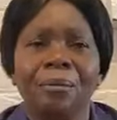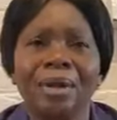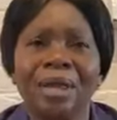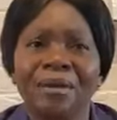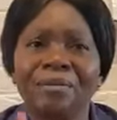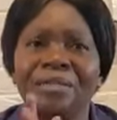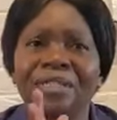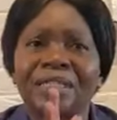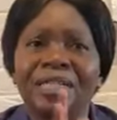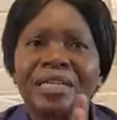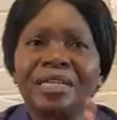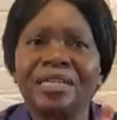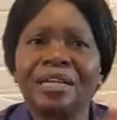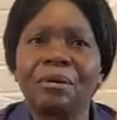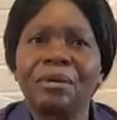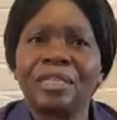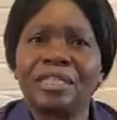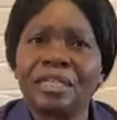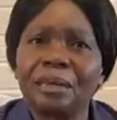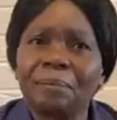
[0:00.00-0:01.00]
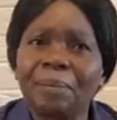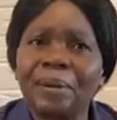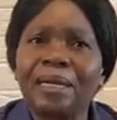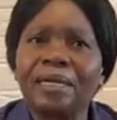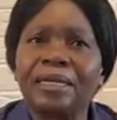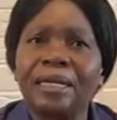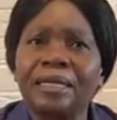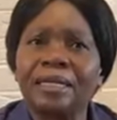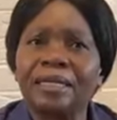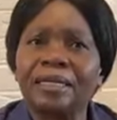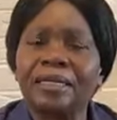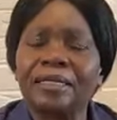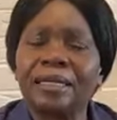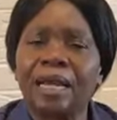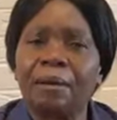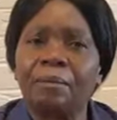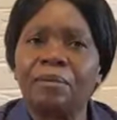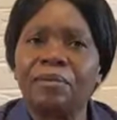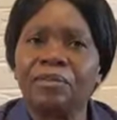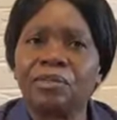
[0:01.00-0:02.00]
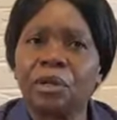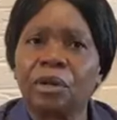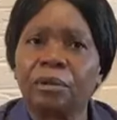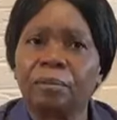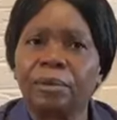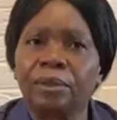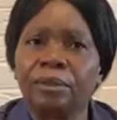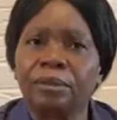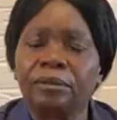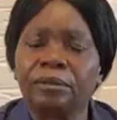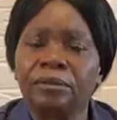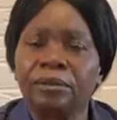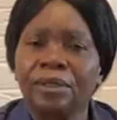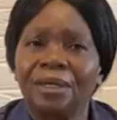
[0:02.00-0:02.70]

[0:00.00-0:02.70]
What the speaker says: We have seen they were separated in the time of Solomon.